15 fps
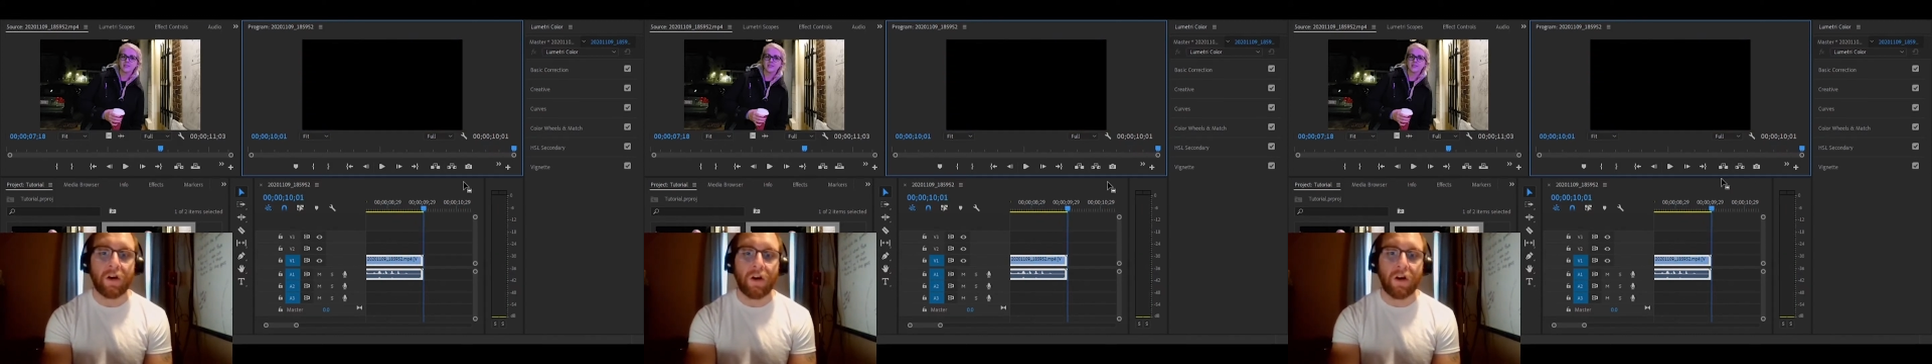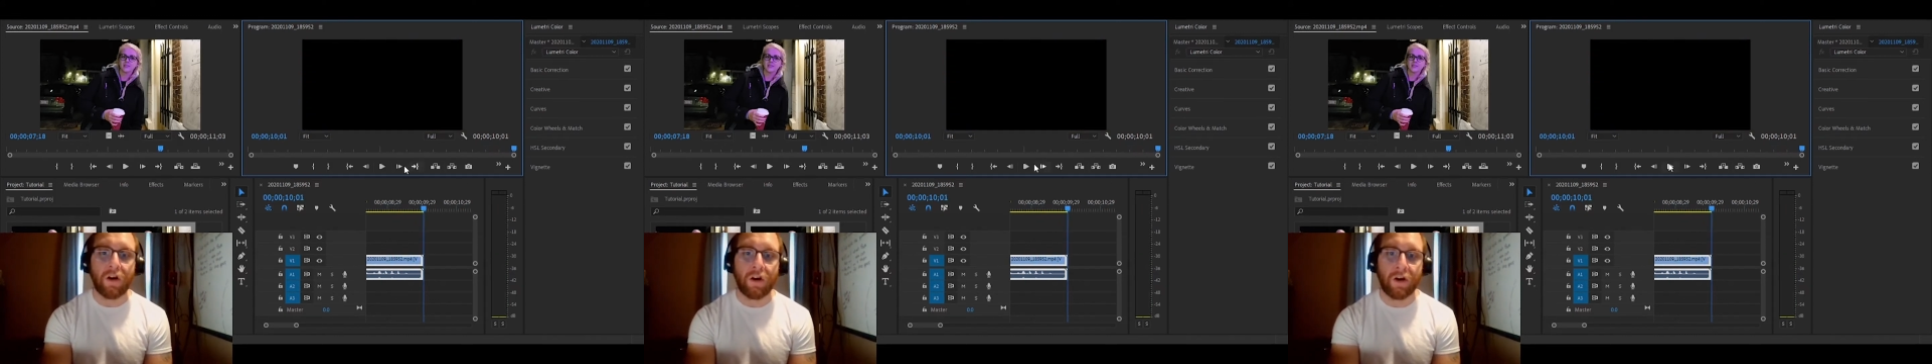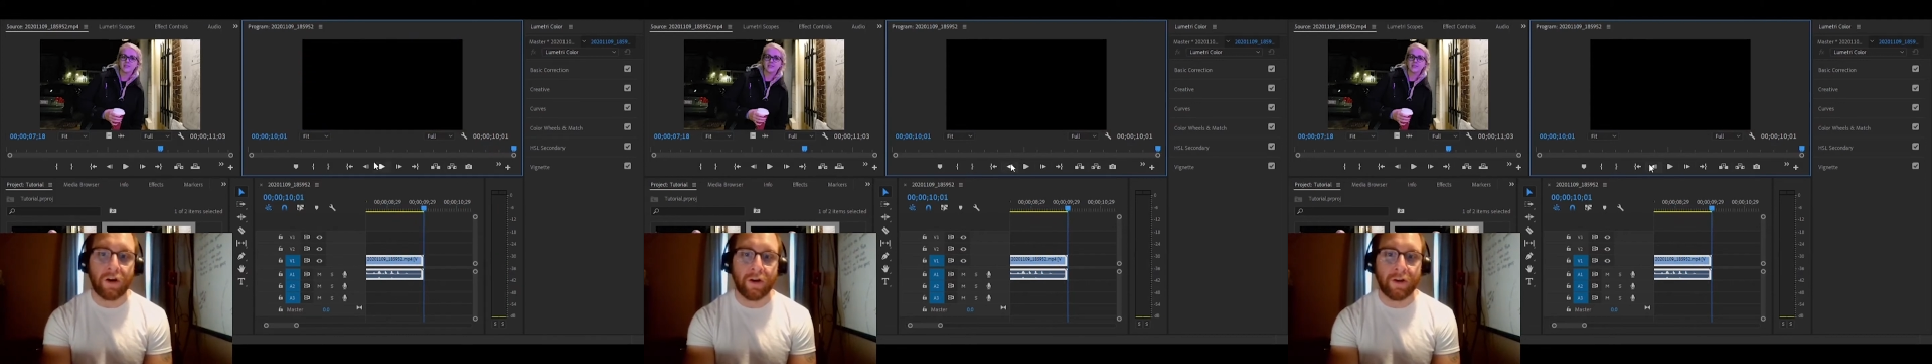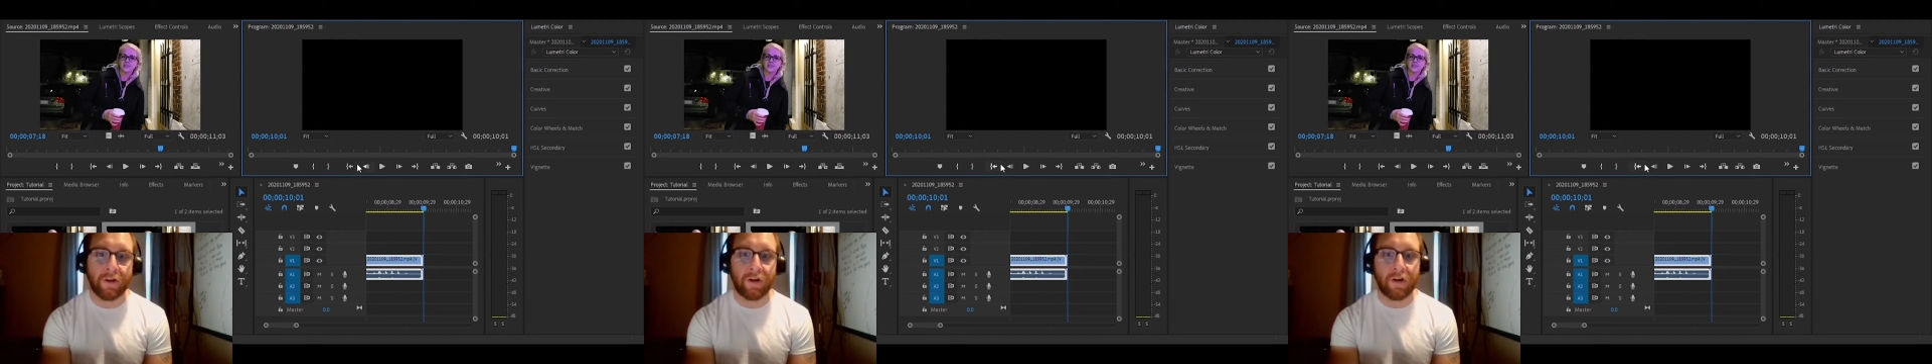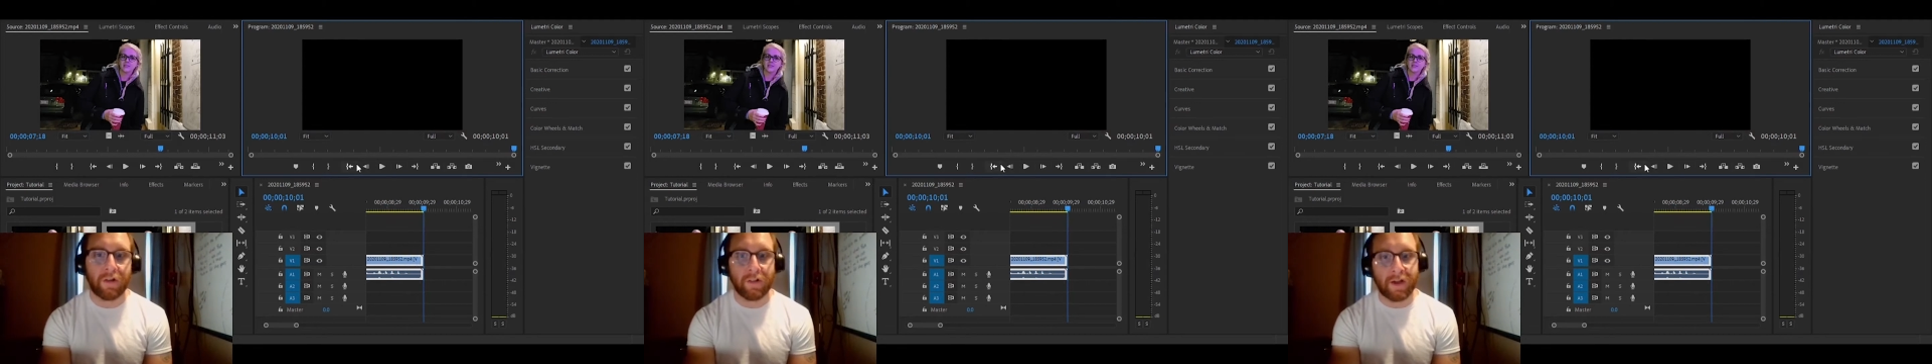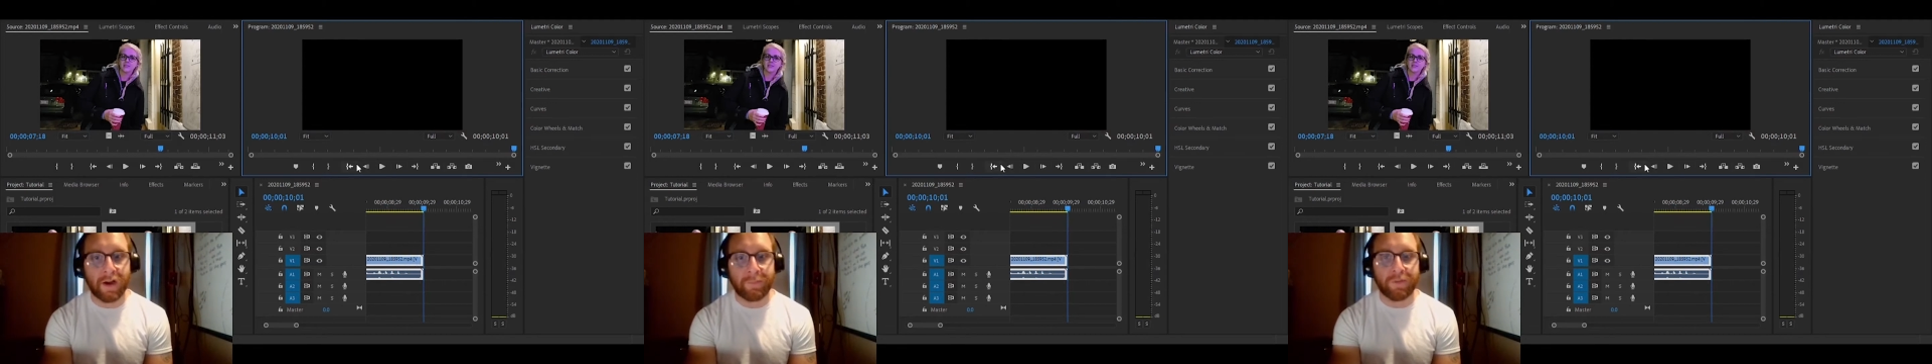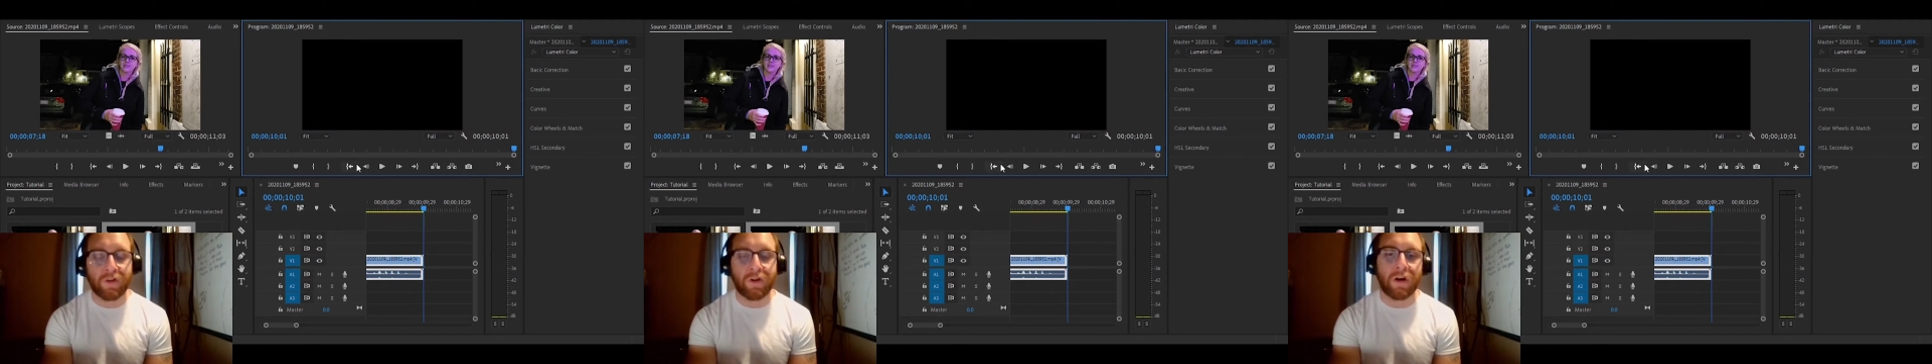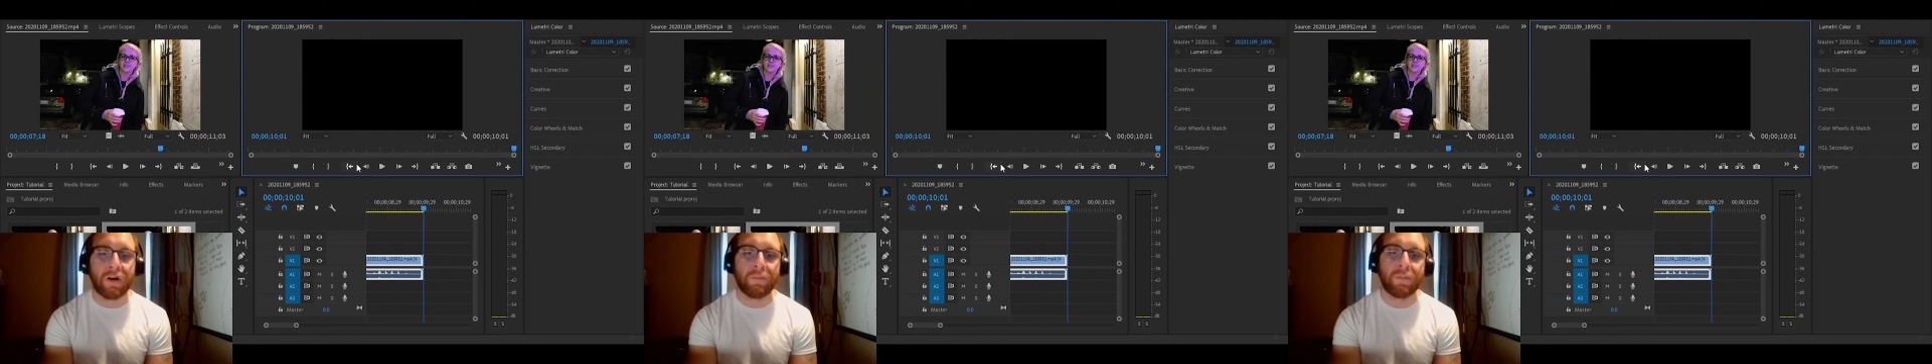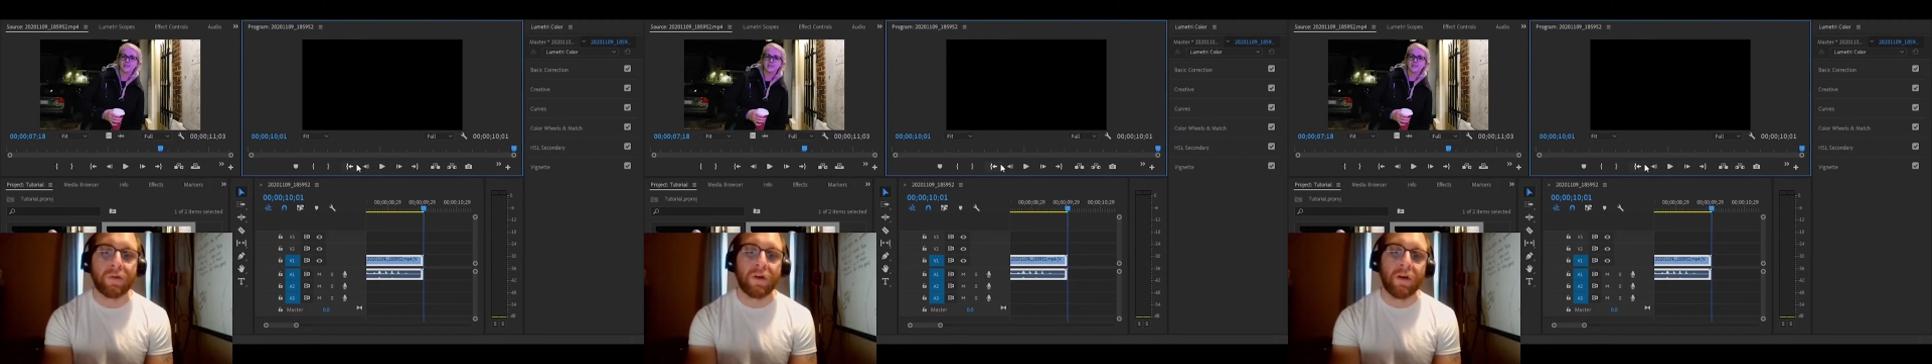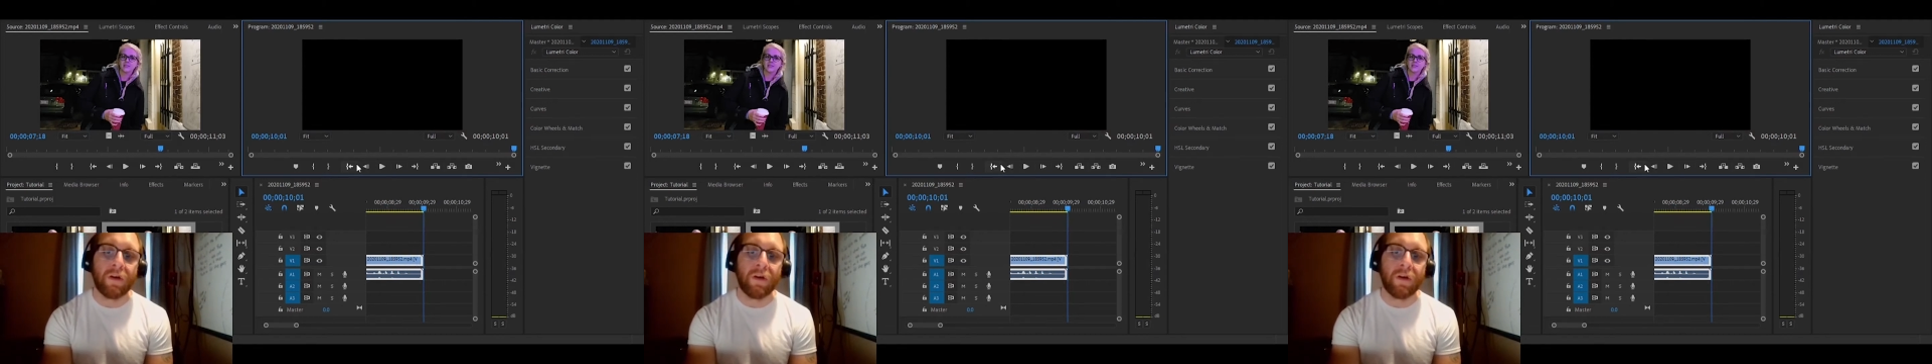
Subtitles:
on a laptop,